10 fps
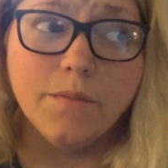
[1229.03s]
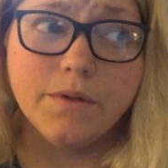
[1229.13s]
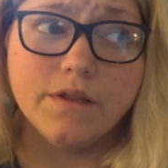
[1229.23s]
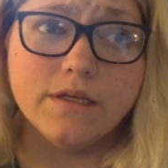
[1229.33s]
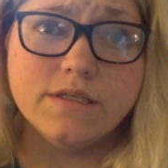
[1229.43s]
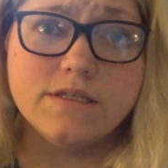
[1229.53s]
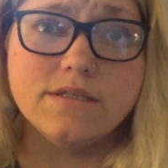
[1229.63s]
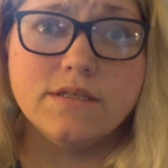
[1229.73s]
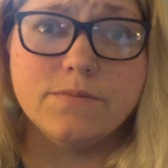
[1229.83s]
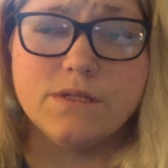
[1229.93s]
but this
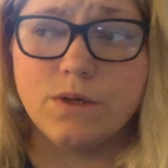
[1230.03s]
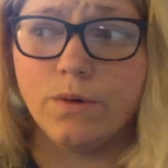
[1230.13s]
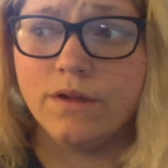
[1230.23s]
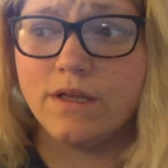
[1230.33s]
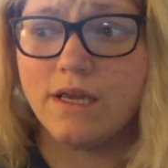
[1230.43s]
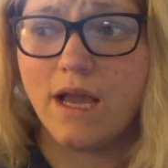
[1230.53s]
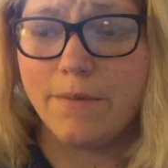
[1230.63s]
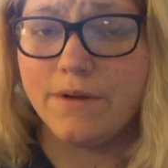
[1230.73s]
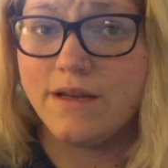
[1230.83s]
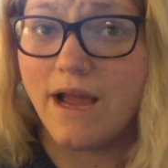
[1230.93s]
subsequently
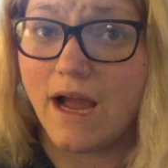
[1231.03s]
happened